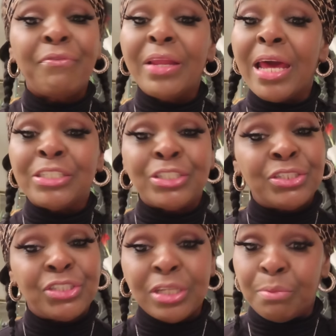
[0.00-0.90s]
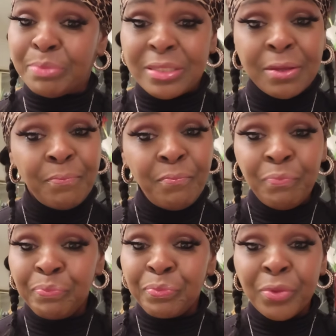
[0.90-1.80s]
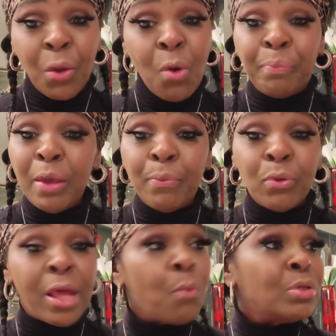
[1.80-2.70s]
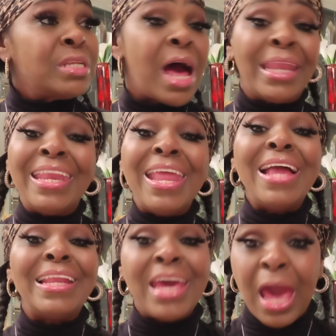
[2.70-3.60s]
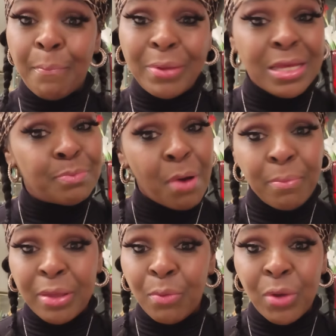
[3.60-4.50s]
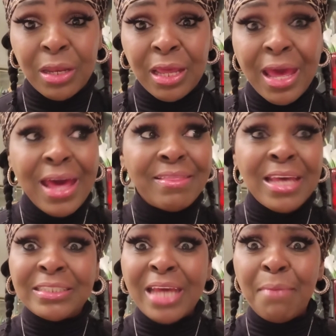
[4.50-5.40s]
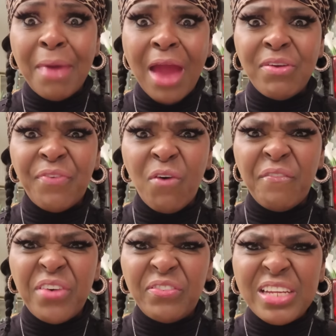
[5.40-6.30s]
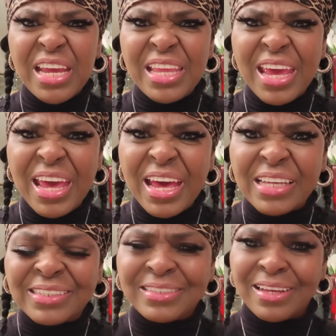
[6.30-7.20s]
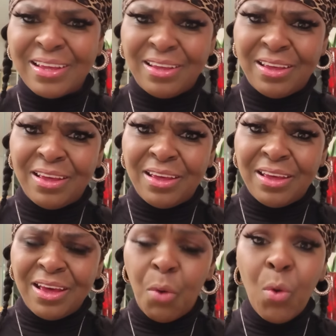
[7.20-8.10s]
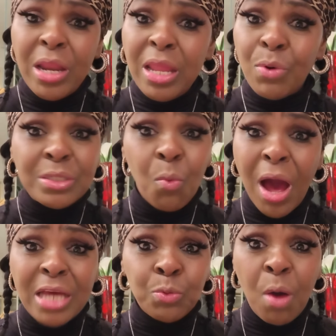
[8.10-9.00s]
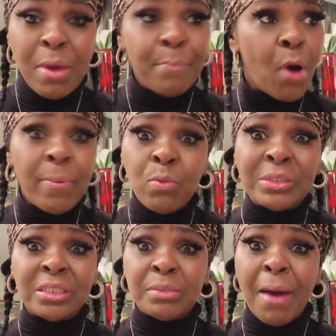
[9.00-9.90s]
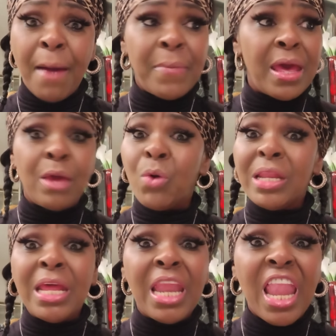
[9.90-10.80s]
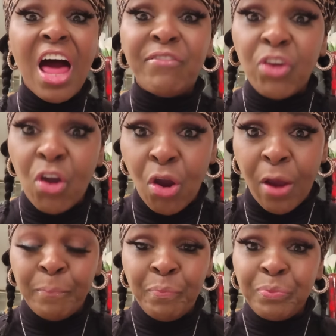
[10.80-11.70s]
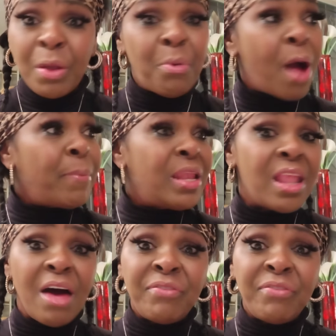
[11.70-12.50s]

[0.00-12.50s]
of relationships with people that was not nearly happy as Bobby and Whitney. They stayed married for over 15 years. Whitney was a wise woman. Bobby was a smart man. Whitney loved her. Whitney